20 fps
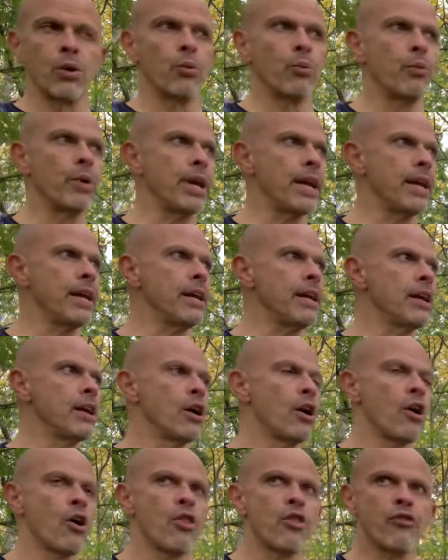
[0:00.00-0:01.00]
We
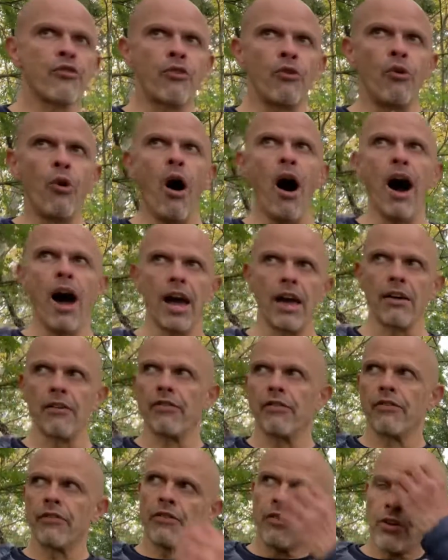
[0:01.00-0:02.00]
thrive
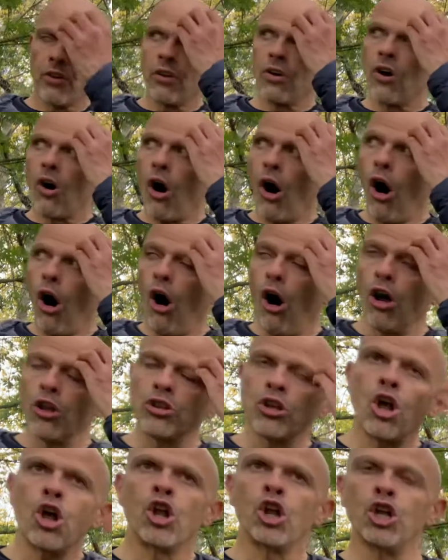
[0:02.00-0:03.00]
on
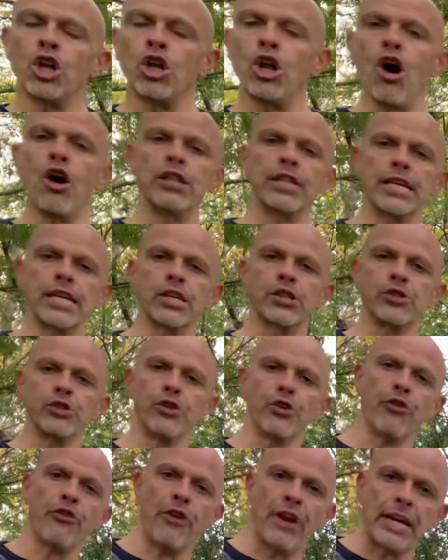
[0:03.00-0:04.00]
learning
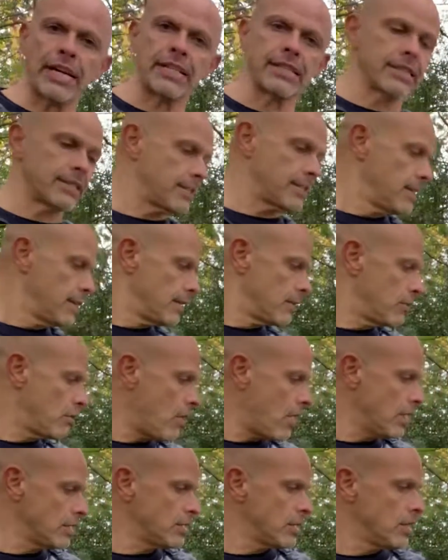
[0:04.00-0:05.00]
new things,
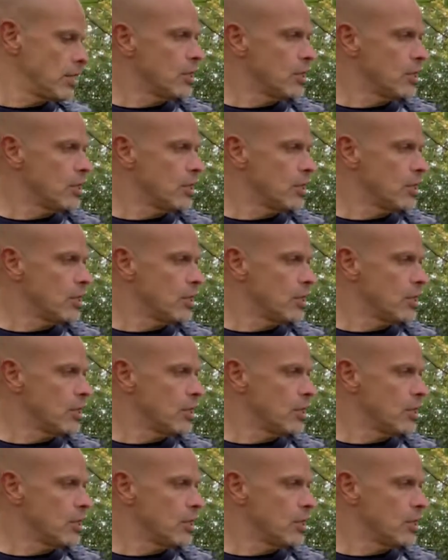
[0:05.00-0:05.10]
right?